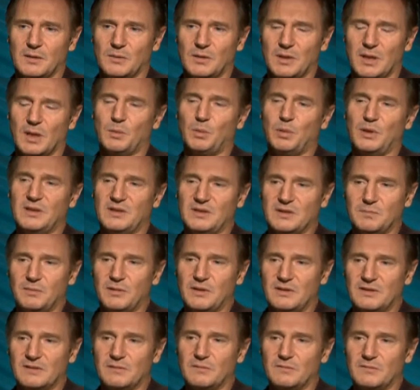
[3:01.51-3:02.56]
Yeah, Pete's
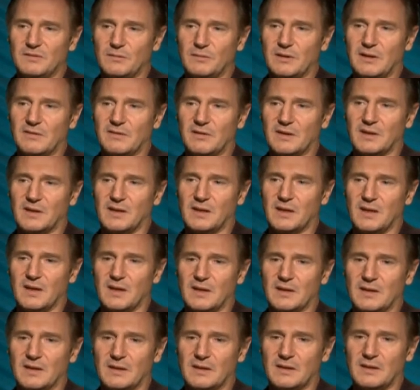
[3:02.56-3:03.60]
Pete's terrific. Yeah,
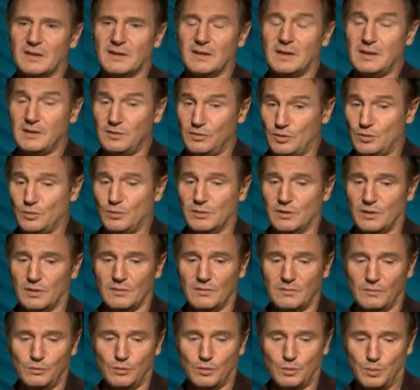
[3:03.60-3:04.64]
he and you are
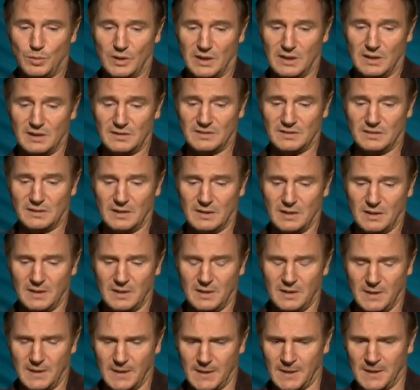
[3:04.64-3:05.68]
good good pals.
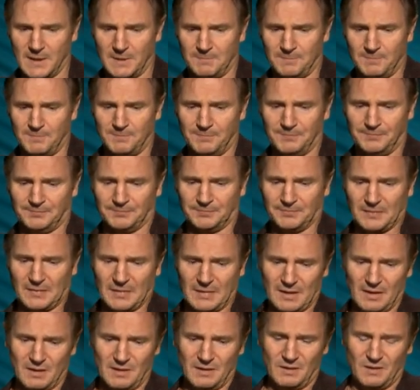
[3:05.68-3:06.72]
Um,
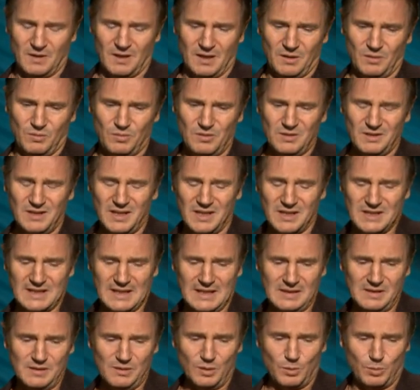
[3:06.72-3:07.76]
what can I
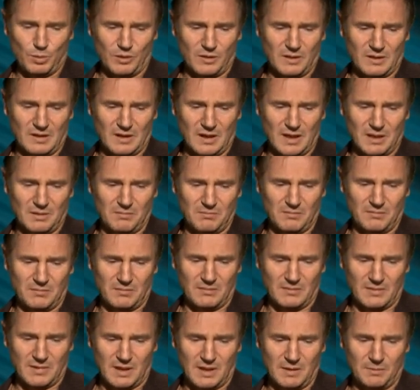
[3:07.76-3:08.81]
tell you about it? I'm
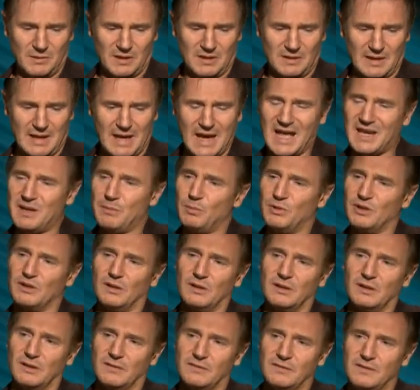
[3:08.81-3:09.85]
I'm an
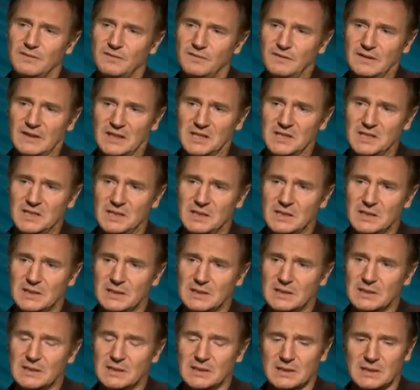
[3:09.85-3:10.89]
admiral of the fleet.
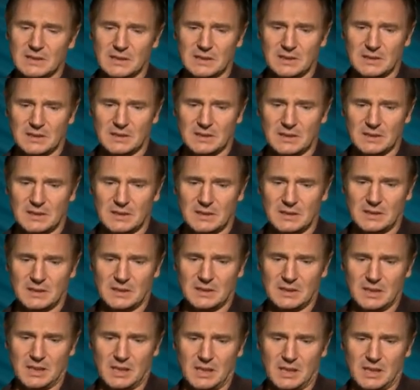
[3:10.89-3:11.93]

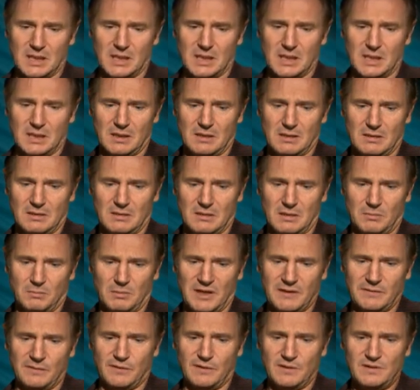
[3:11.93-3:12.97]
Uh,
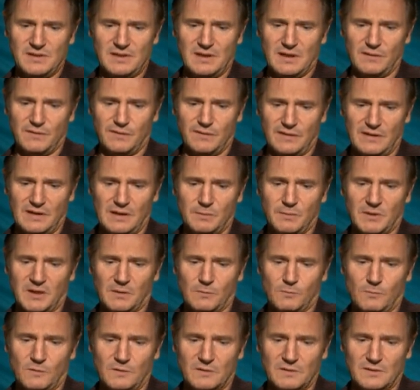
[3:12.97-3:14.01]
my first day
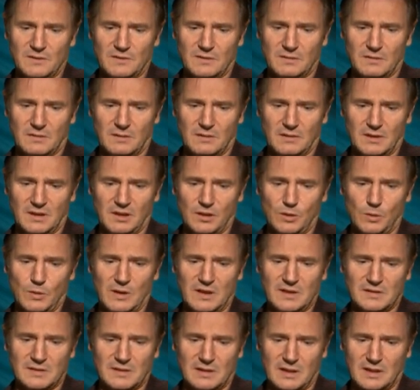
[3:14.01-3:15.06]
filming was on the
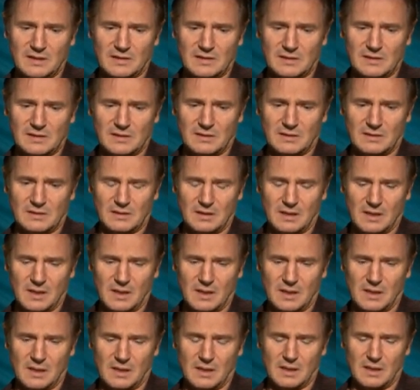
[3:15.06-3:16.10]
USS. Uh,